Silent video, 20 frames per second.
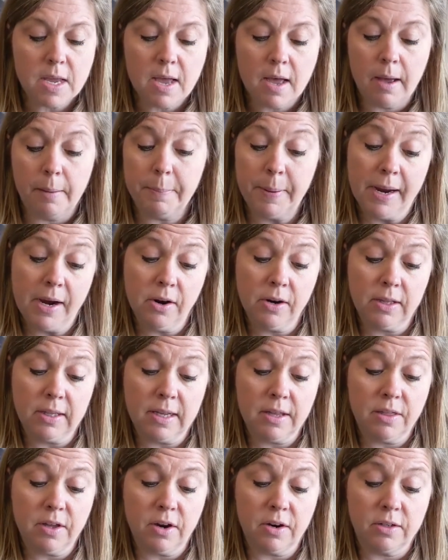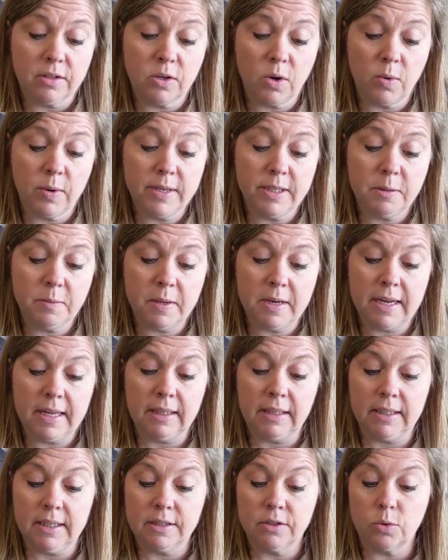Apparently, there has always been at
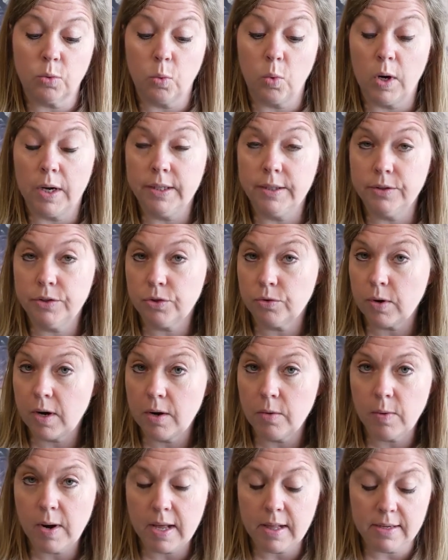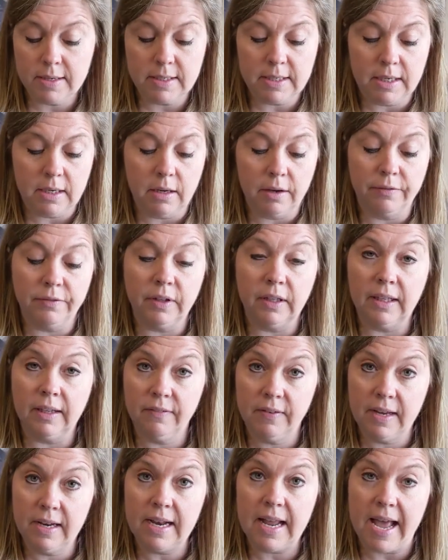least one stray relative
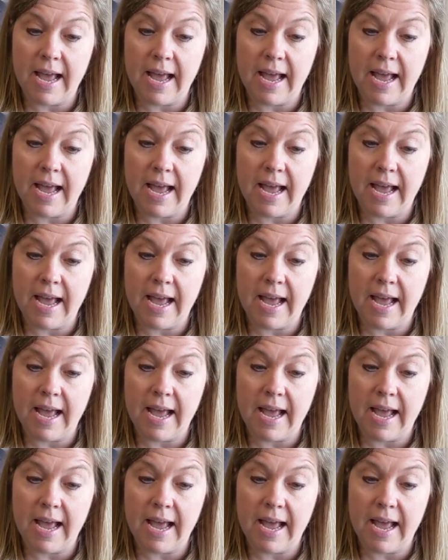living